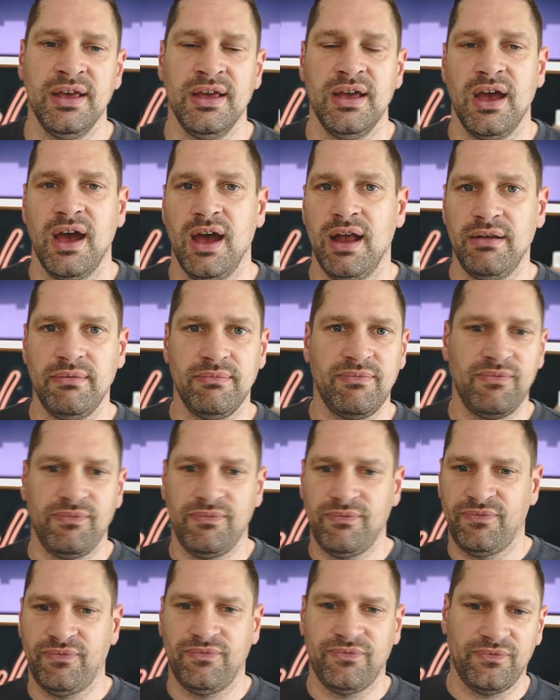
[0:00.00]
and
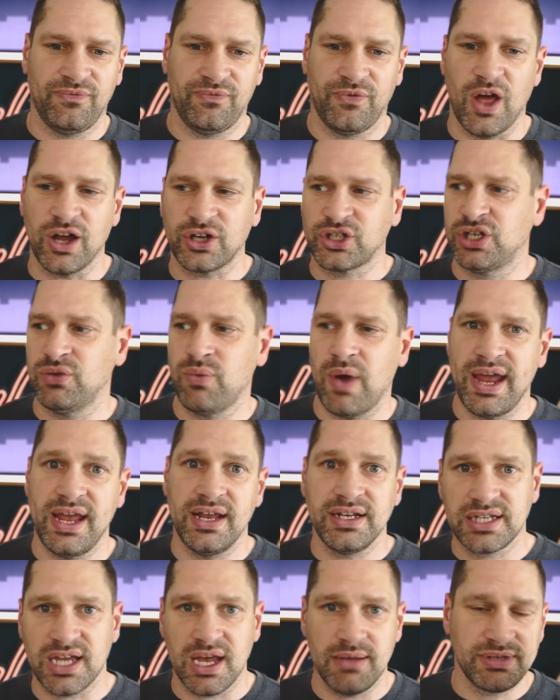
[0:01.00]
fluctuate
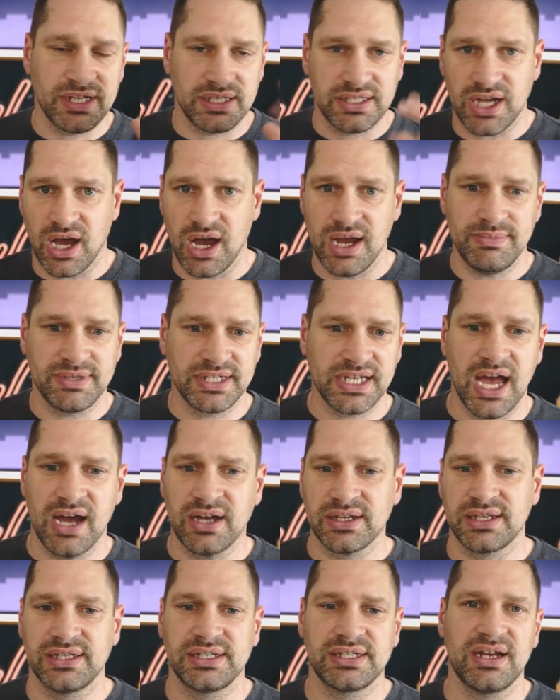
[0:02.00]
in terms of time
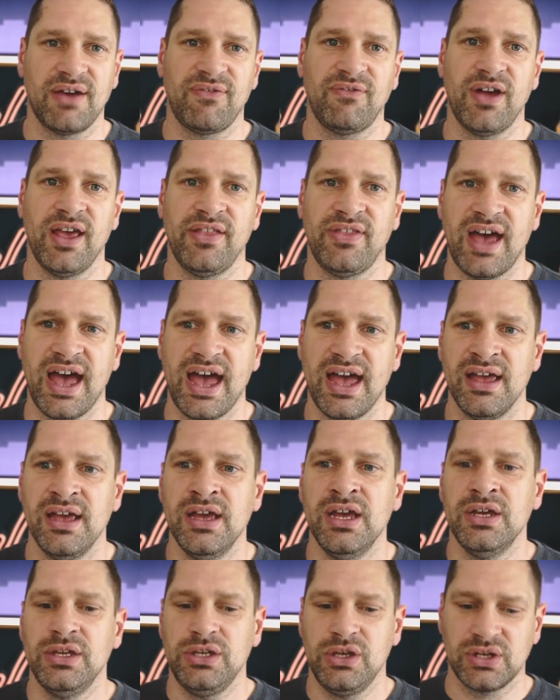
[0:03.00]
scales and stuff like that,
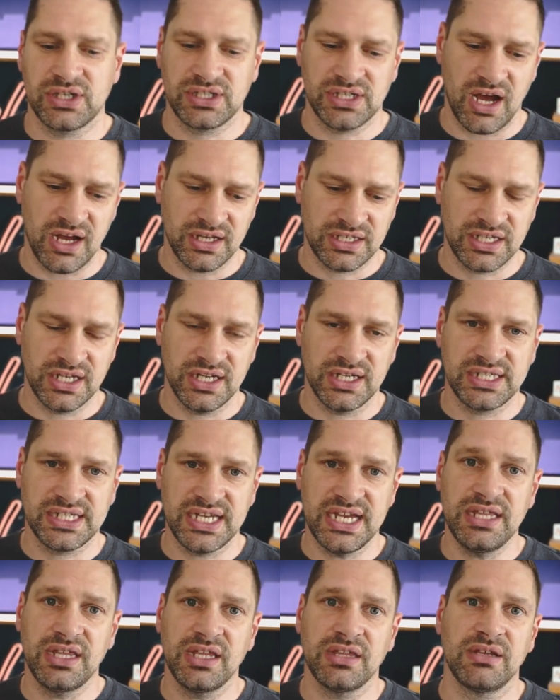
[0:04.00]
you'll start to
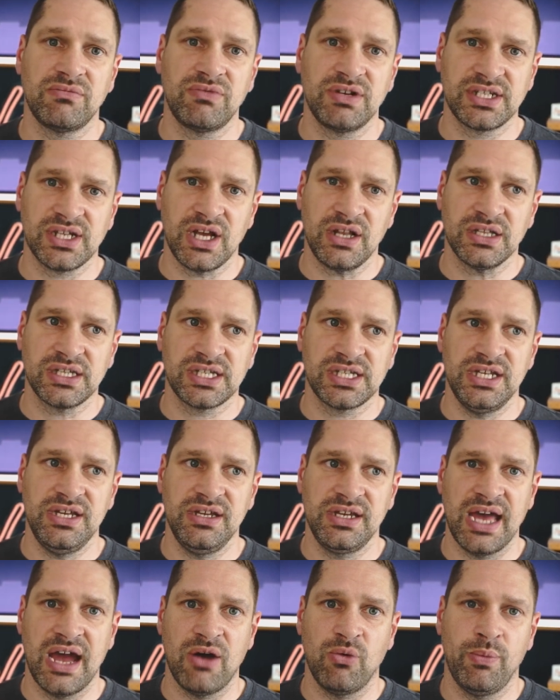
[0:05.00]
see that the results that you
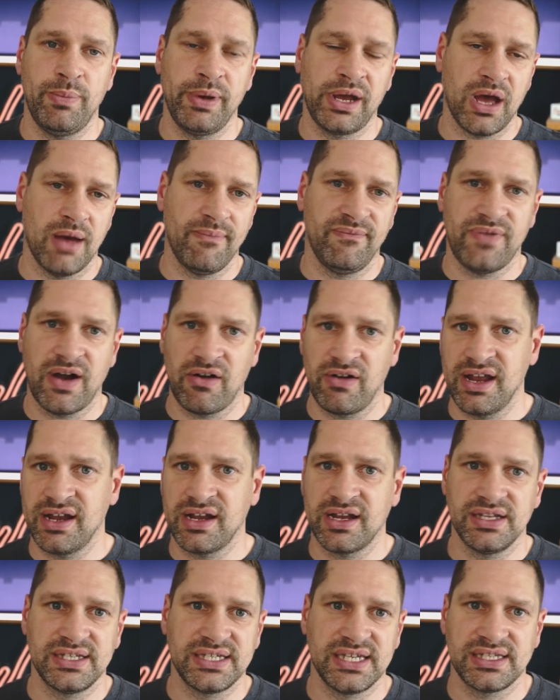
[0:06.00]
get will become very
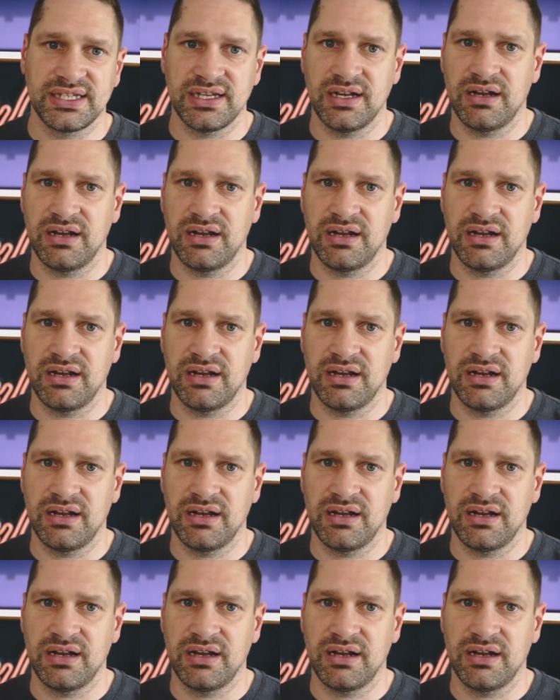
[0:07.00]
inconsistent,